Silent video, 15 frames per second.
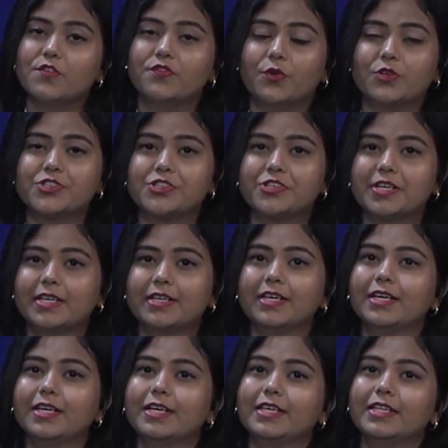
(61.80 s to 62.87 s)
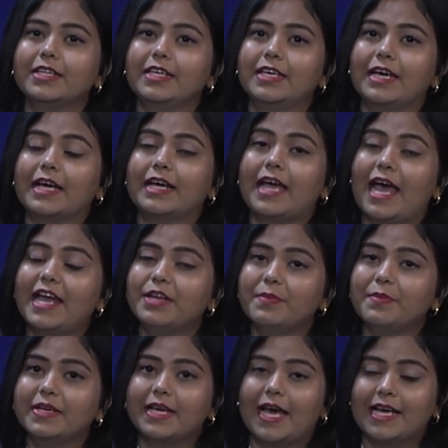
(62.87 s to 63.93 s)
fostering the
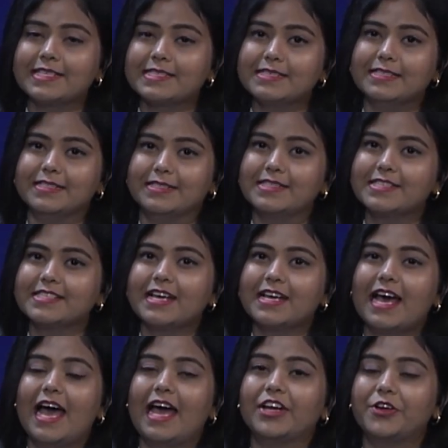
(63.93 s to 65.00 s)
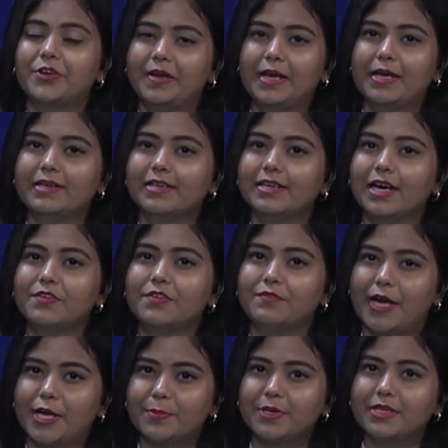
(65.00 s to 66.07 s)
academic excellence and creating a
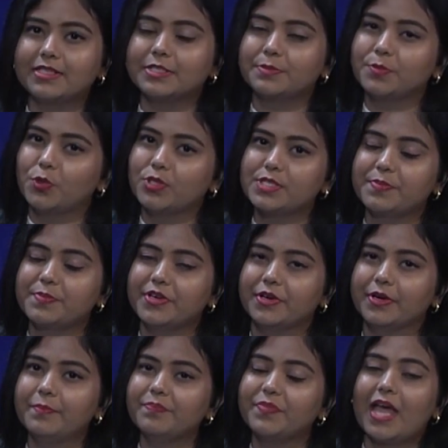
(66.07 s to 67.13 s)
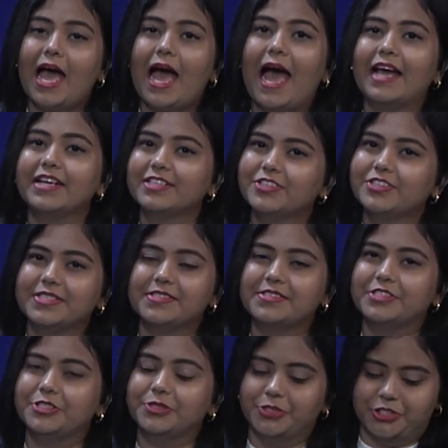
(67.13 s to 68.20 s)
vibrant atmosphere at her
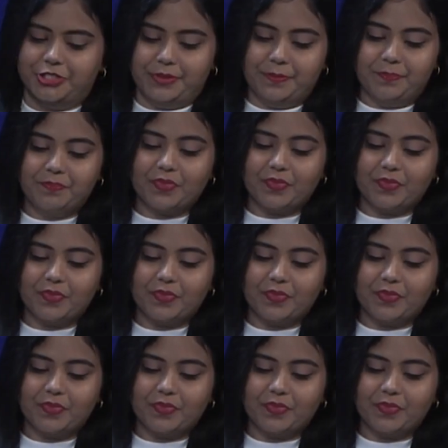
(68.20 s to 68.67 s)
institution.